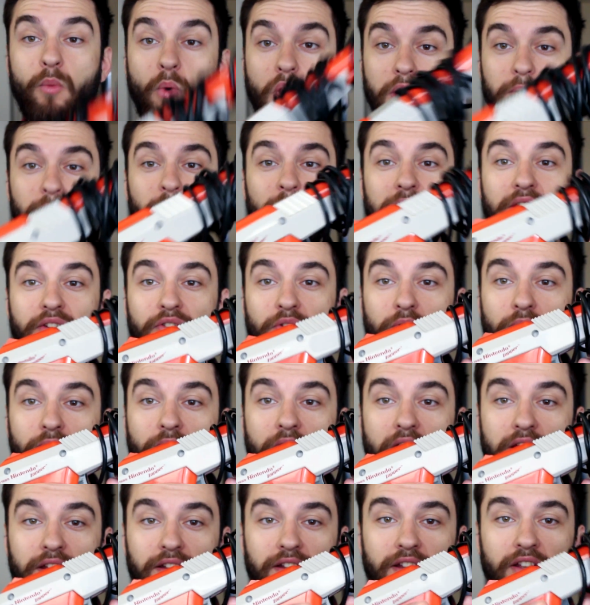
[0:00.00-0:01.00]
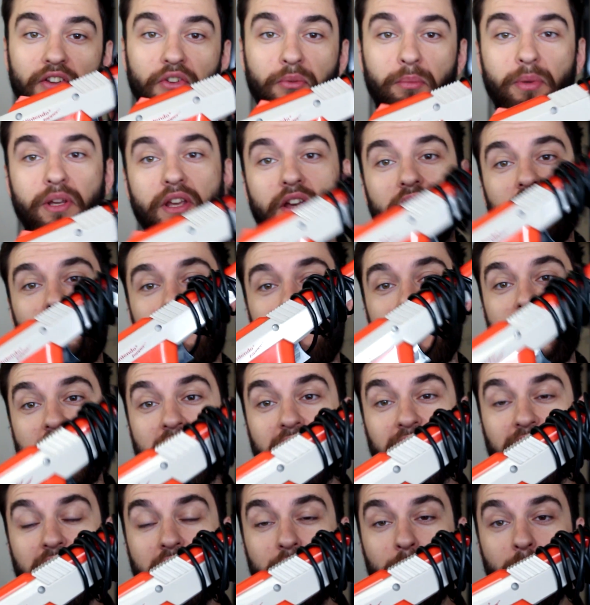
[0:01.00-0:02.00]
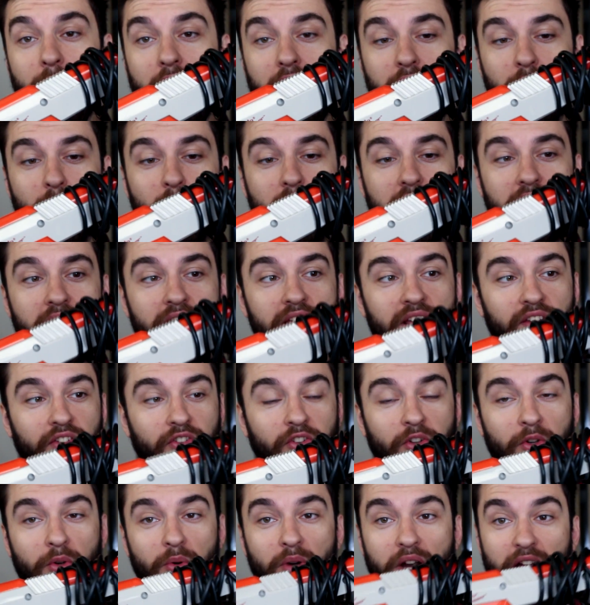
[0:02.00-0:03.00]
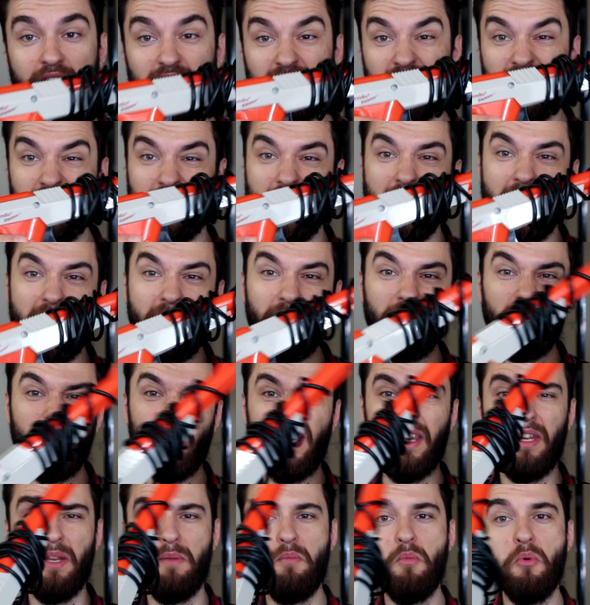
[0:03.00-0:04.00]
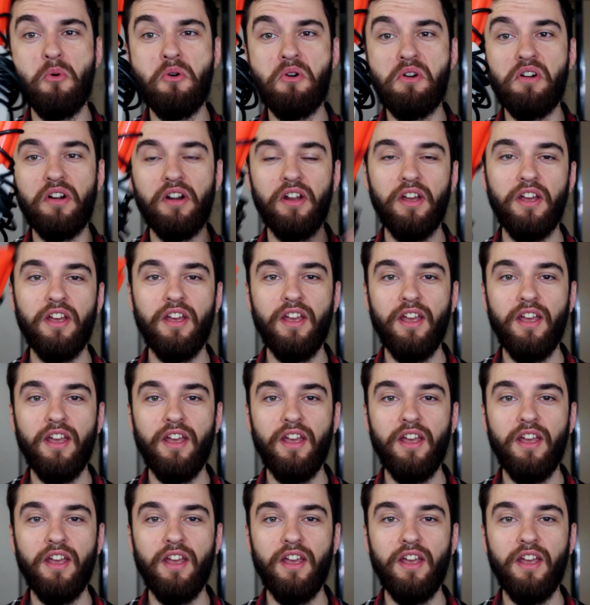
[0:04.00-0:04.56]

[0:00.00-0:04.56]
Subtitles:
quite pleased to find this because I gave mine away, so I didn't have it anymore,